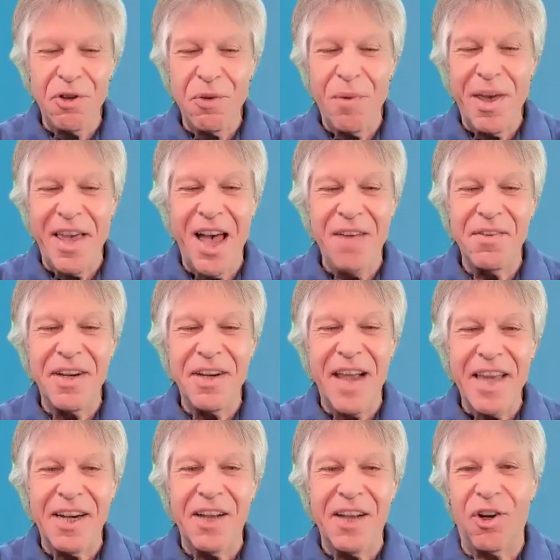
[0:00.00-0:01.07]
you may have
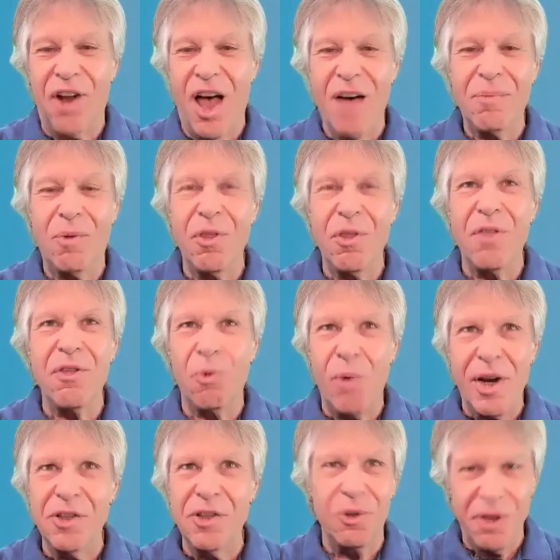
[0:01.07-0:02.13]
today does a lot more than the
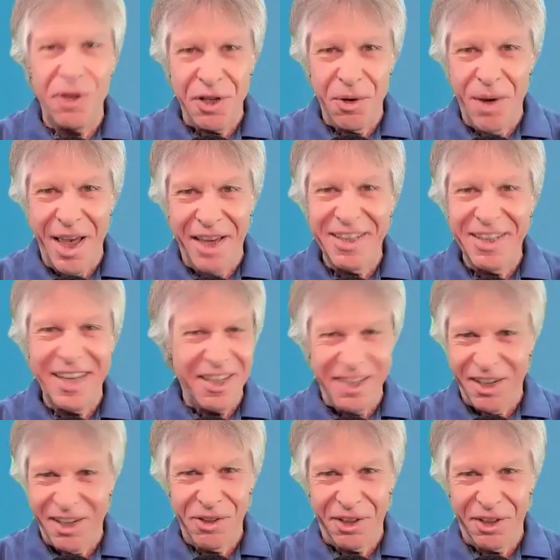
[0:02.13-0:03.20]
Razor that you had 10
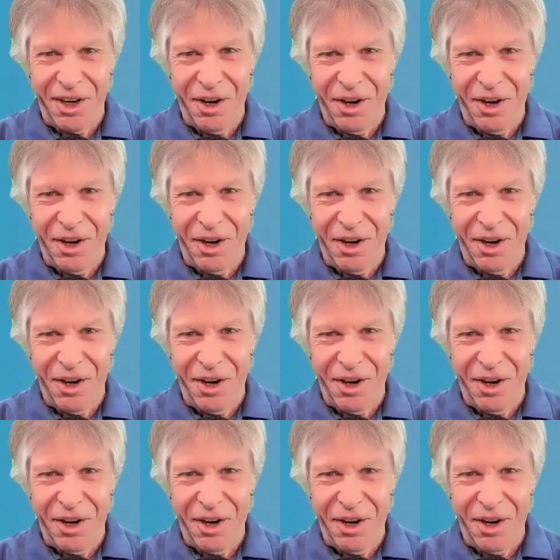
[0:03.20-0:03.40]
years ago.